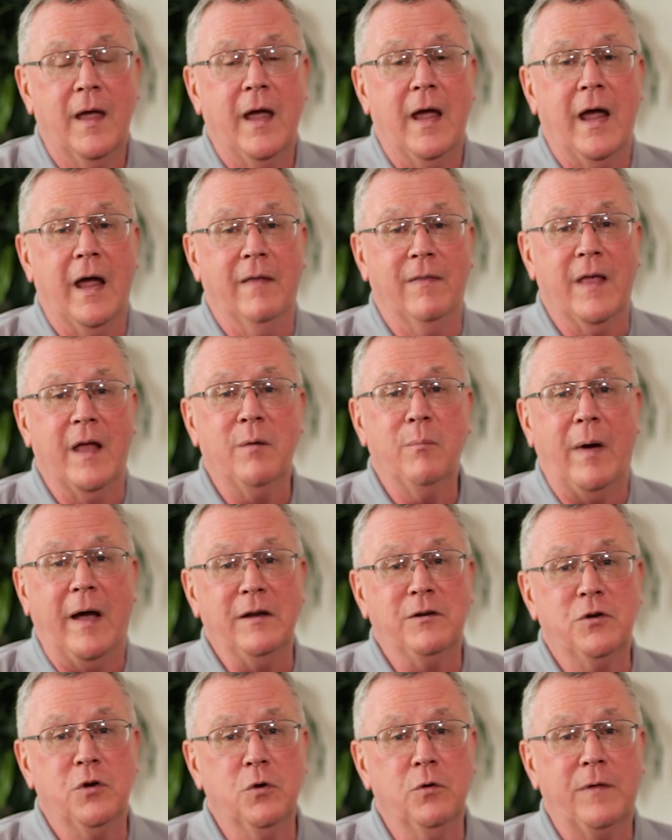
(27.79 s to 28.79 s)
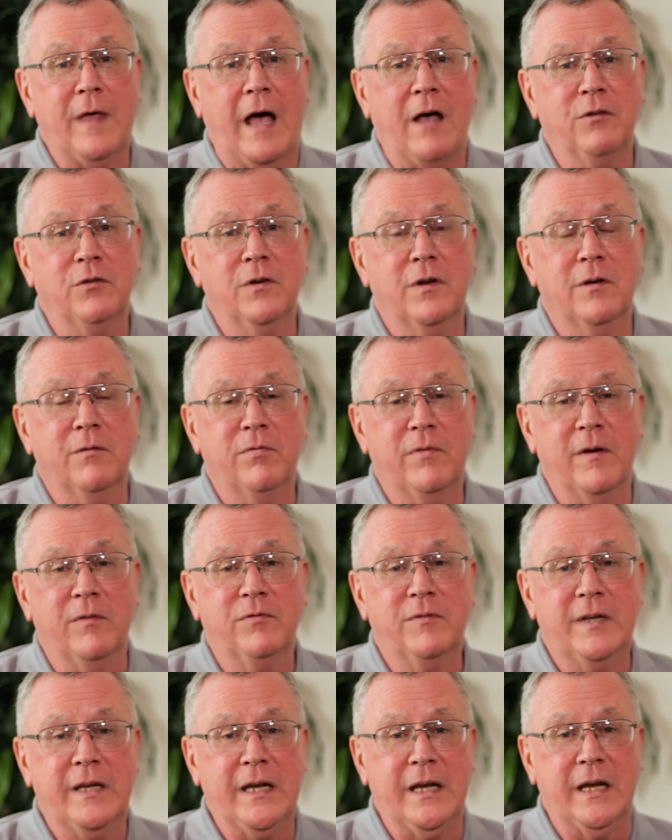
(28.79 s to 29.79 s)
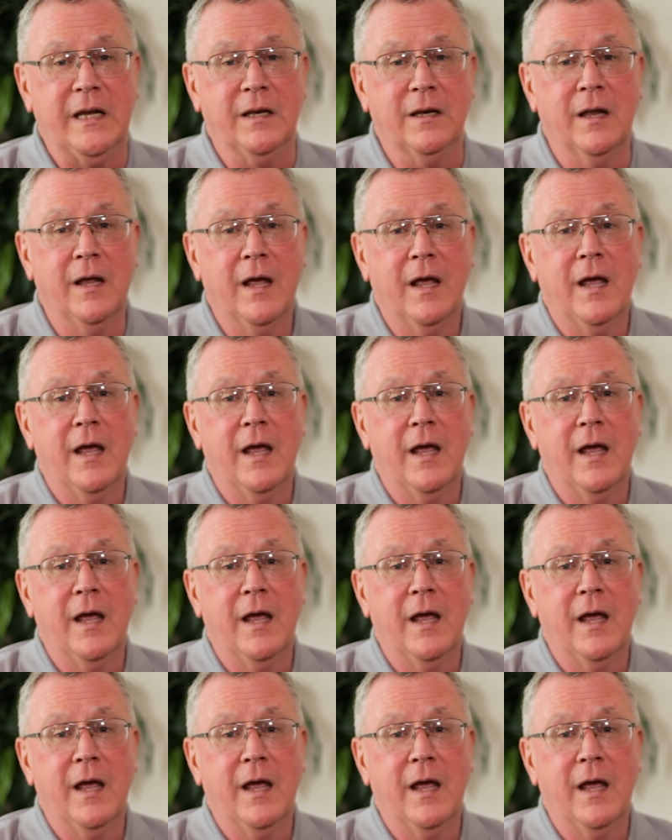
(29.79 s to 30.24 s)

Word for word: And then by 2015,